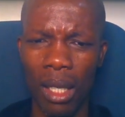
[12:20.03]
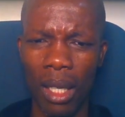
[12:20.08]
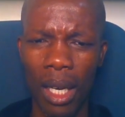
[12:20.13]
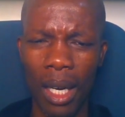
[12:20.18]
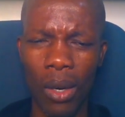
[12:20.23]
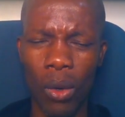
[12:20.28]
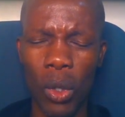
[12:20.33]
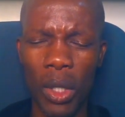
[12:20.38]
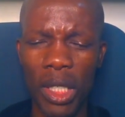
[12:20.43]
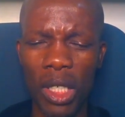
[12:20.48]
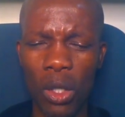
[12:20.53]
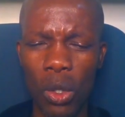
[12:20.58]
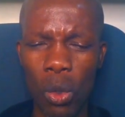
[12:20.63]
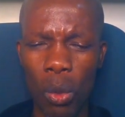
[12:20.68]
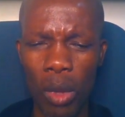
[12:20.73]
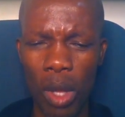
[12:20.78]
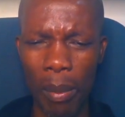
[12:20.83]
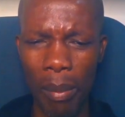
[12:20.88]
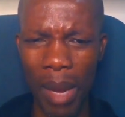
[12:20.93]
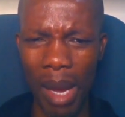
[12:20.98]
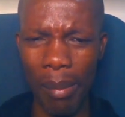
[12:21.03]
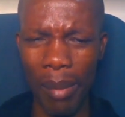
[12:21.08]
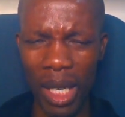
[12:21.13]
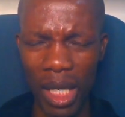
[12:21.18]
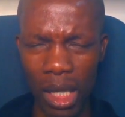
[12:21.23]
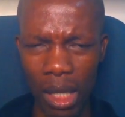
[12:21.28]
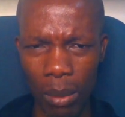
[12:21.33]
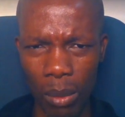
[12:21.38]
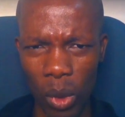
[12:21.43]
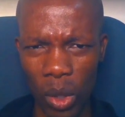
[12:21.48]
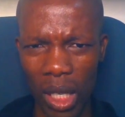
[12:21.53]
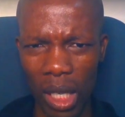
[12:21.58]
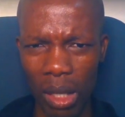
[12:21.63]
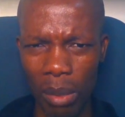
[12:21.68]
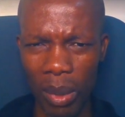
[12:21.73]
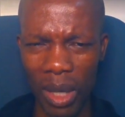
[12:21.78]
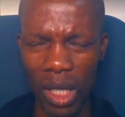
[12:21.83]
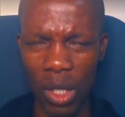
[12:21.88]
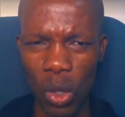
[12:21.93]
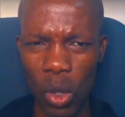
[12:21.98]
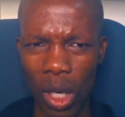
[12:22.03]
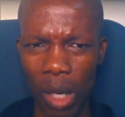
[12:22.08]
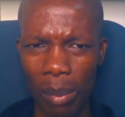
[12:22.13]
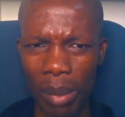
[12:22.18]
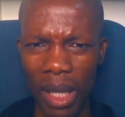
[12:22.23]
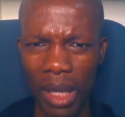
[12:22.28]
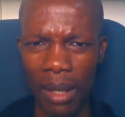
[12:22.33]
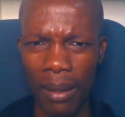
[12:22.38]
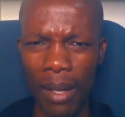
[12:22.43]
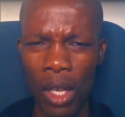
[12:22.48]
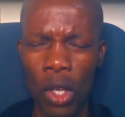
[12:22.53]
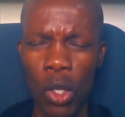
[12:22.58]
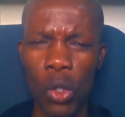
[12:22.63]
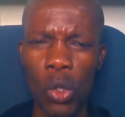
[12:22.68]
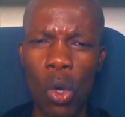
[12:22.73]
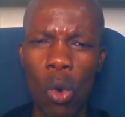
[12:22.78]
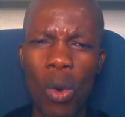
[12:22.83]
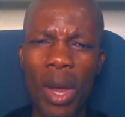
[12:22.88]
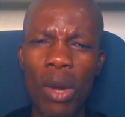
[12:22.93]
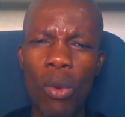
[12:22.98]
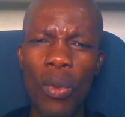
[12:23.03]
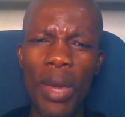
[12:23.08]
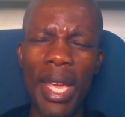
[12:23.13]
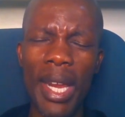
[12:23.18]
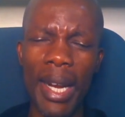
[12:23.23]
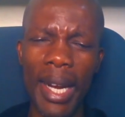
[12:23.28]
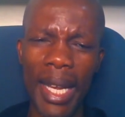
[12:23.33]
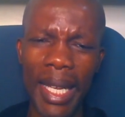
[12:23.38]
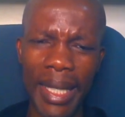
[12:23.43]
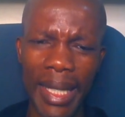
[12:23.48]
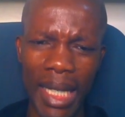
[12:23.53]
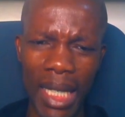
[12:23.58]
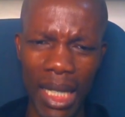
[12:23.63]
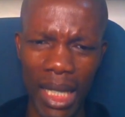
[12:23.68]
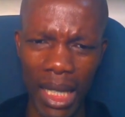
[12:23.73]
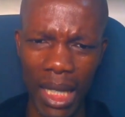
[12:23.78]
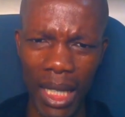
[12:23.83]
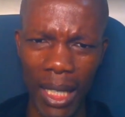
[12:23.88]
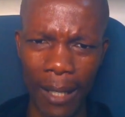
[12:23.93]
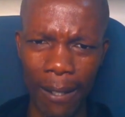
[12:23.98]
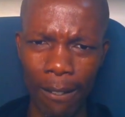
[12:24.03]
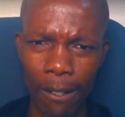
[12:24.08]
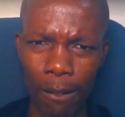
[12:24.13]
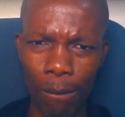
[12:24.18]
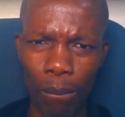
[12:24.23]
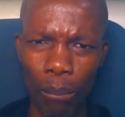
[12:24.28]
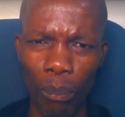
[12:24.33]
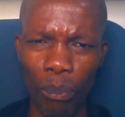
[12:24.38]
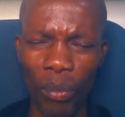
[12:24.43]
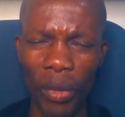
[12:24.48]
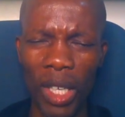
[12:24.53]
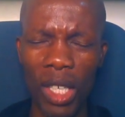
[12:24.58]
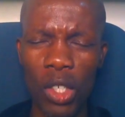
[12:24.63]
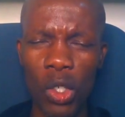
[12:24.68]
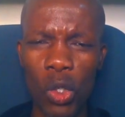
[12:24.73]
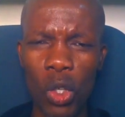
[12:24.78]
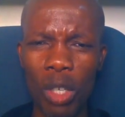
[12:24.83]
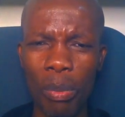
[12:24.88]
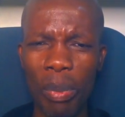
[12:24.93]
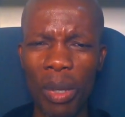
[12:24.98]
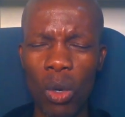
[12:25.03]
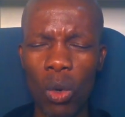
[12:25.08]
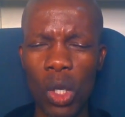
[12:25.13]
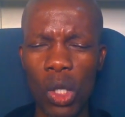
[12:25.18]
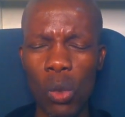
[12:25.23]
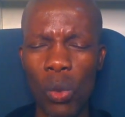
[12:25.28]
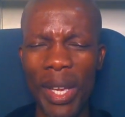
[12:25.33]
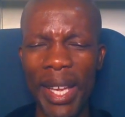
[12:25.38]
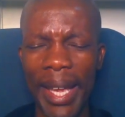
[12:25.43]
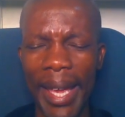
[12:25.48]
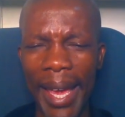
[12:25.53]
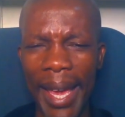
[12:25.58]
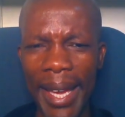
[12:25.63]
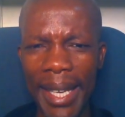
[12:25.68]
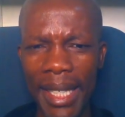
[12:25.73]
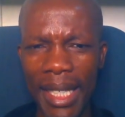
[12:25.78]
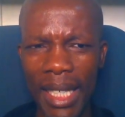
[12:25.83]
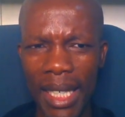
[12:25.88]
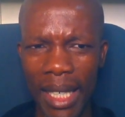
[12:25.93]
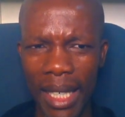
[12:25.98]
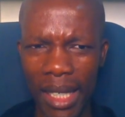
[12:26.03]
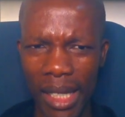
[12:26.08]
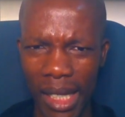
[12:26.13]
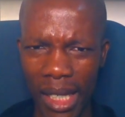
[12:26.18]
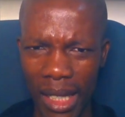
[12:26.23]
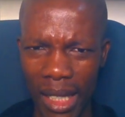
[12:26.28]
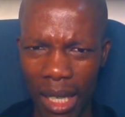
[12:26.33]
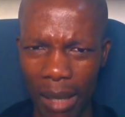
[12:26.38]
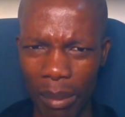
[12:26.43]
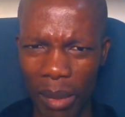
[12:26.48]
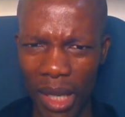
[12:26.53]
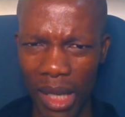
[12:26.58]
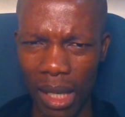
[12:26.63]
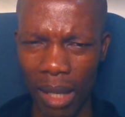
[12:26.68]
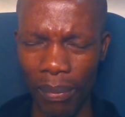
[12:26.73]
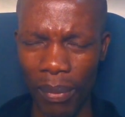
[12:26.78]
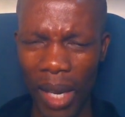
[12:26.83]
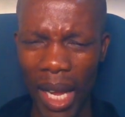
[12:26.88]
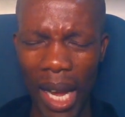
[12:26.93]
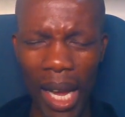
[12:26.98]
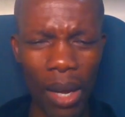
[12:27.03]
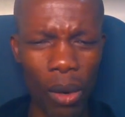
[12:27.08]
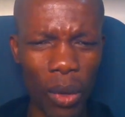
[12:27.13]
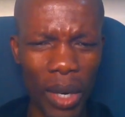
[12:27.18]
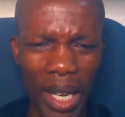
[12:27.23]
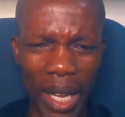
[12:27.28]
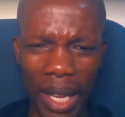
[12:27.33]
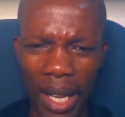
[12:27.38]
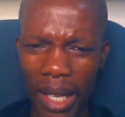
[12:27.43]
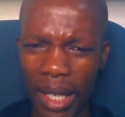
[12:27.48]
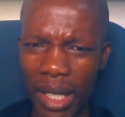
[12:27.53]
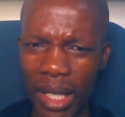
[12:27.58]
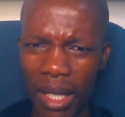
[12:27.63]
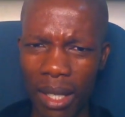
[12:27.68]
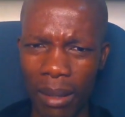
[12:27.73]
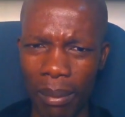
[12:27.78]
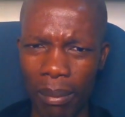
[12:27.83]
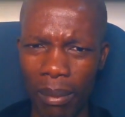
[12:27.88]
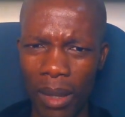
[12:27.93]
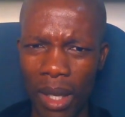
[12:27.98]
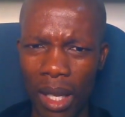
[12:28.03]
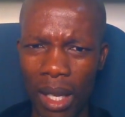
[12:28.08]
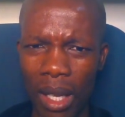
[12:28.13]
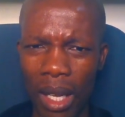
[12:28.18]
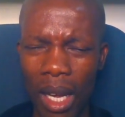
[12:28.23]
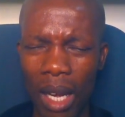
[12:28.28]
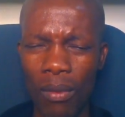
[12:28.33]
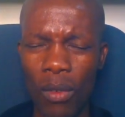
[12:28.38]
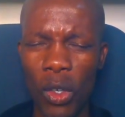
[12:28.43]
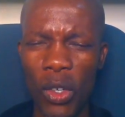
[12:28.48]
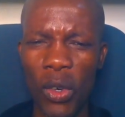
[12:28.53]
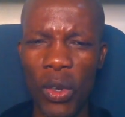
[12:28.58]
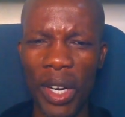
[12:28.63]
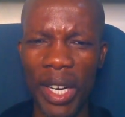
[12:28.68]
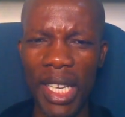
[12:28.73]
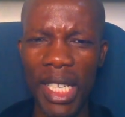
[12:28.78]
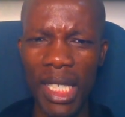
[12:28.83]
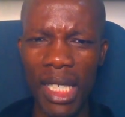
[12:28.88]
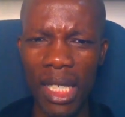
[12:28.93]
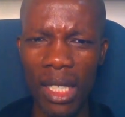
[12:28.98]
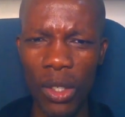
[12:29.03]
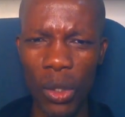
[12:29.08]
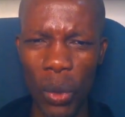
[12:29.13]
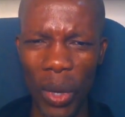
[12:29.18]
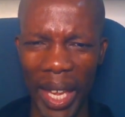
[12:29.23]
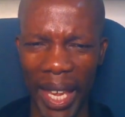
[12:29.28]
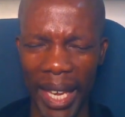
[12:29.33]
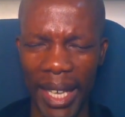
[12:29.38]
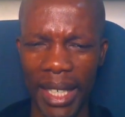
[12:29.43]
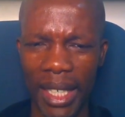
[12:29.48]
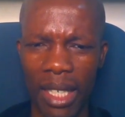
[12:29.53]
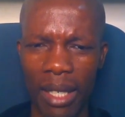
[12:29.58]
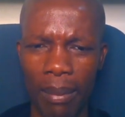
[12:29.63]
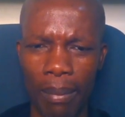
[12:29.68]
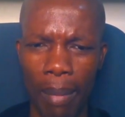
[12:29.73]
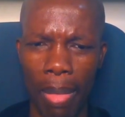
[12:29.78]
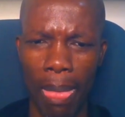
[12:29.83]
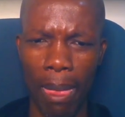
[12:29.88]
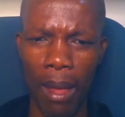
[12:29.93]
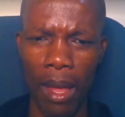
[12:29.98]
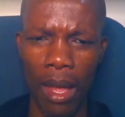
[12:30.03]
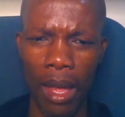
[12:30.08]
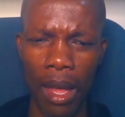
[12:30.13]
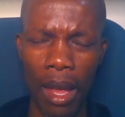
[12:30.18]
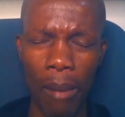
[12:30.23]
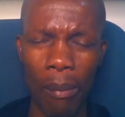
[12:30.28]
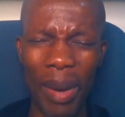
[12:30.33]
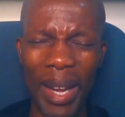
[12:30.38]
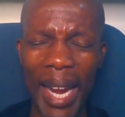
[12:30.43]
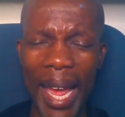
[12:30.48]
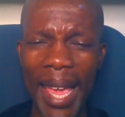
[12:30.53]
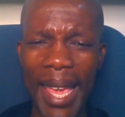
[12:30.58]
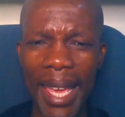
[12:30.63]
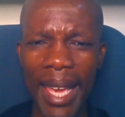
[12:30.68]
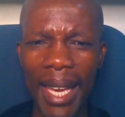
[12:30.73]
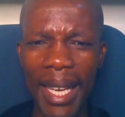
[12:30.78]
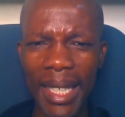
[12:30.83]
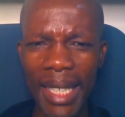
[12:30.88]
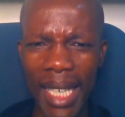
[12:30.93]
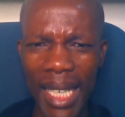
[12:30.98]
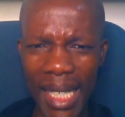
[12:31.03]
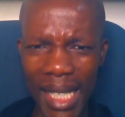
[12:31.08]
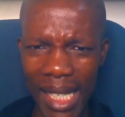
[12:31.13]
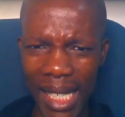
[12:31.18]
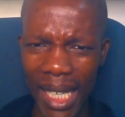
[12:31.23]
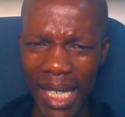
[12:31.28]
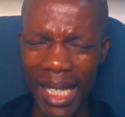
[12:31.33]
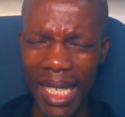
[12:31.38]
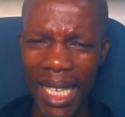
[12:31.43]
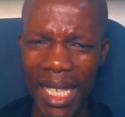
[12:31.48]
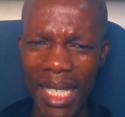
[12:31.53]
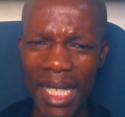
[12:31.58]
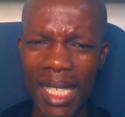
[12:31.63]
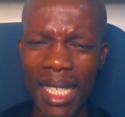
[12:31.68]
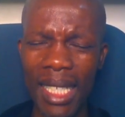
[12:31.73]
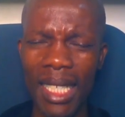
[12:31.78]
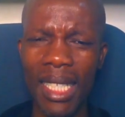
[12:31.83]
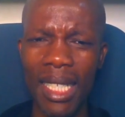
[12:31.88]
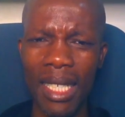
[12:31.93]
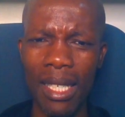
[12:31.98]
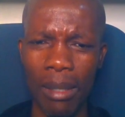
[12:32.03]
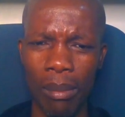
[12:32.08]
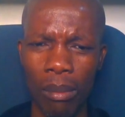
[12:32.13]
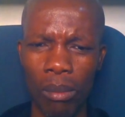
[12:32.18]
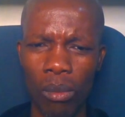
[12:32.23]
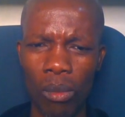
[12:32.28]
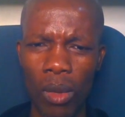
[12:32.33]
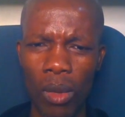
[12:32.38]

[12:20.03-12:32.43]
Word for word: according to the membership of that particular party. So when we raise these things, it is not because we hate Nelson Chamisa. I don't hate him. I've got no reason to hate him. But I hate a certain system